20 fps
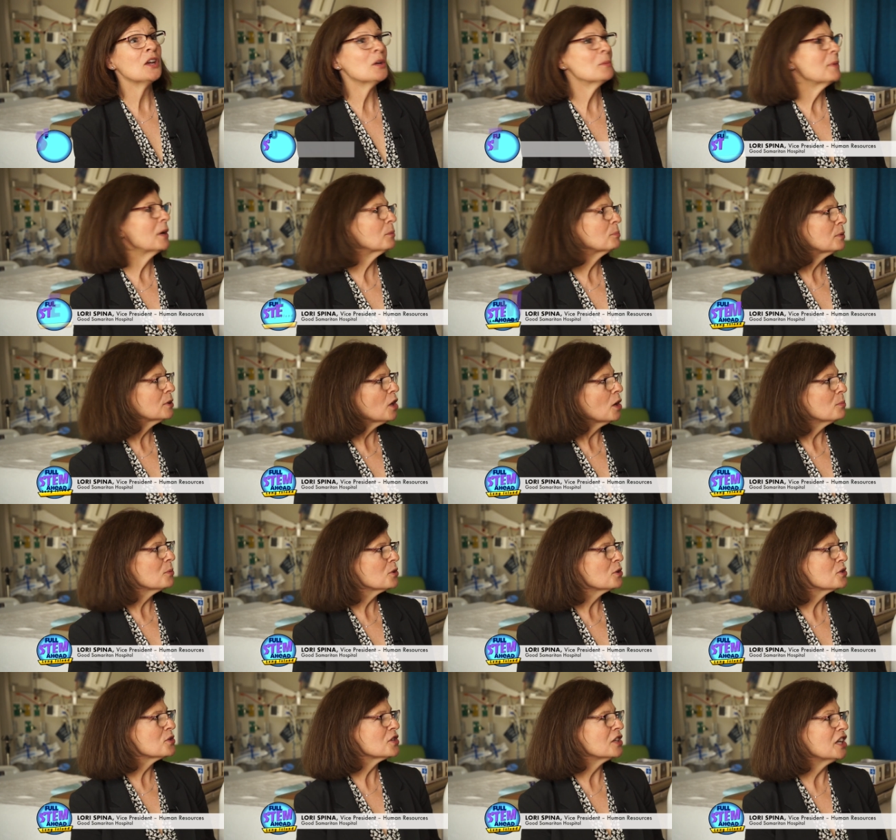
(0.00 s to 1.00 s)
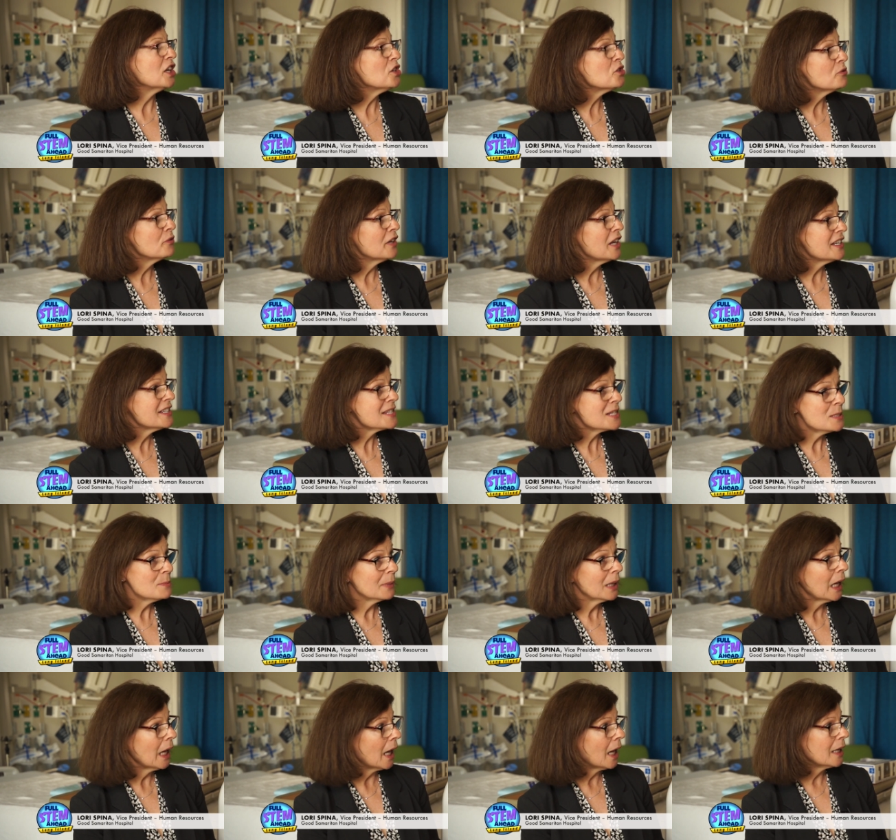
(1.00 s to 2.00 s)
think about plumbers and HVAC
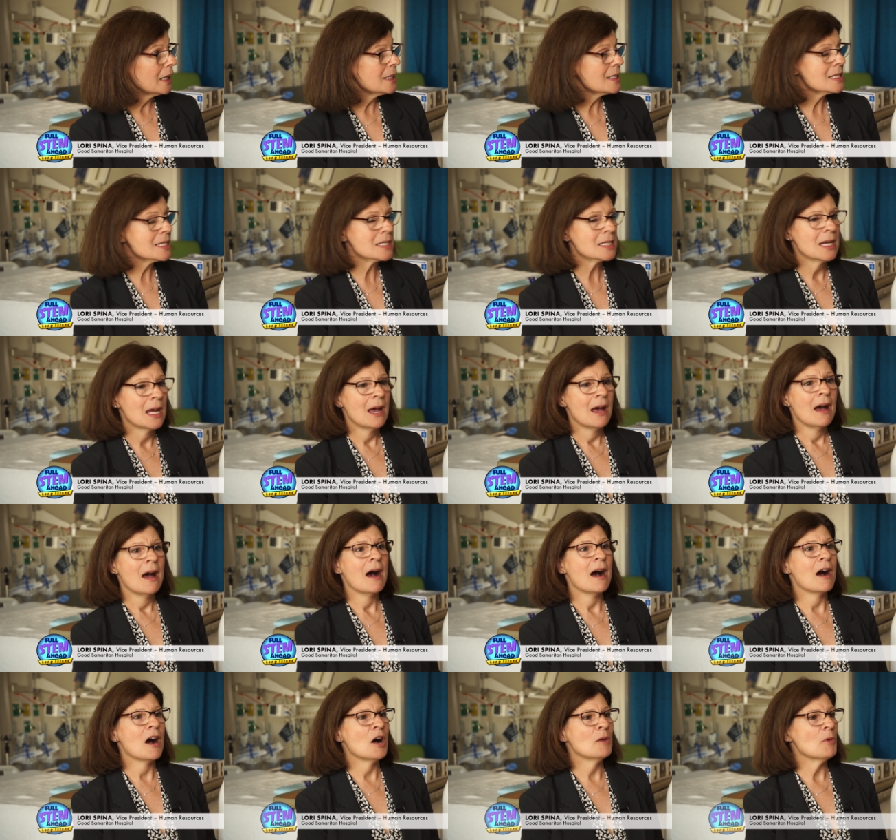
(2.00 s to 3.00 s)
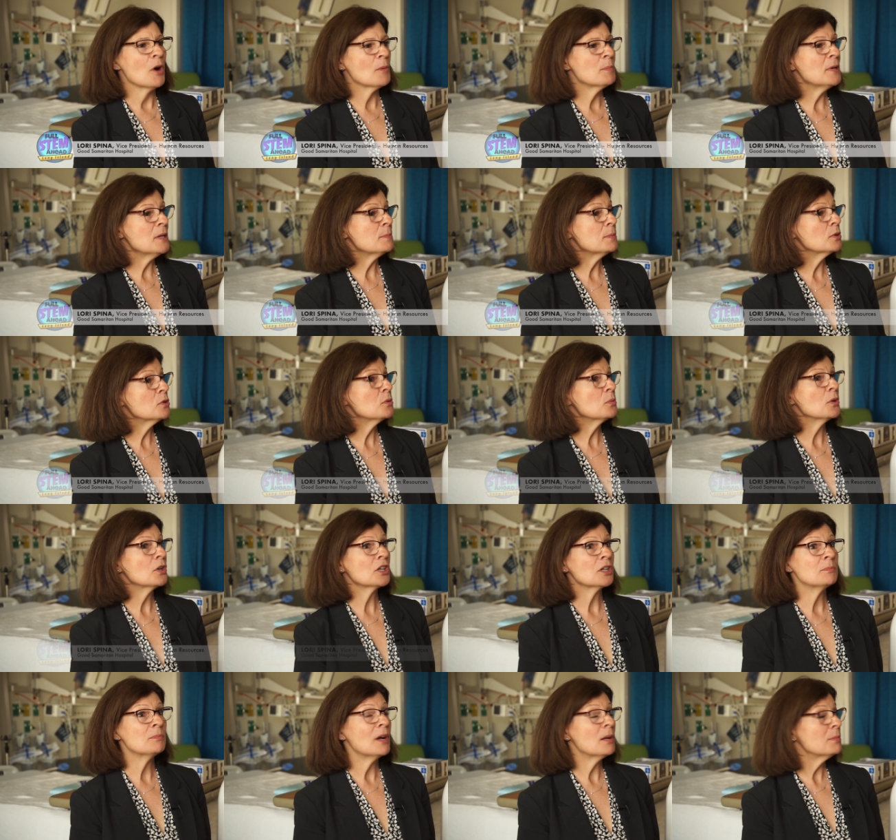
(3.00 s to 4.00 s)
mechanics, um, our people who
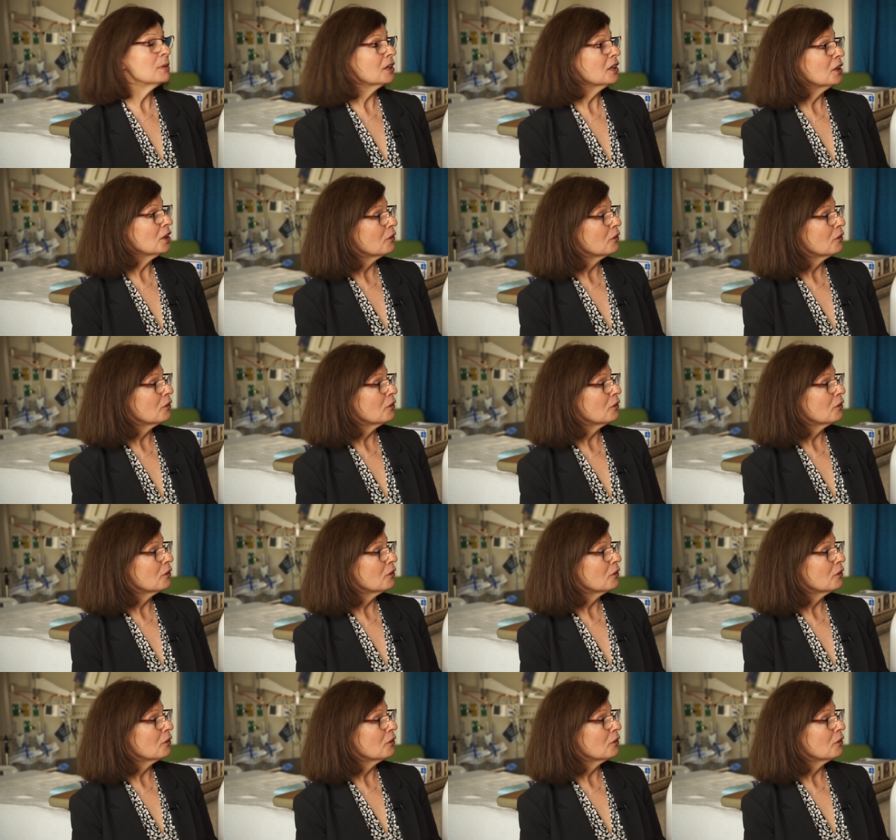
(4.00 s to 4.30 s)
work in public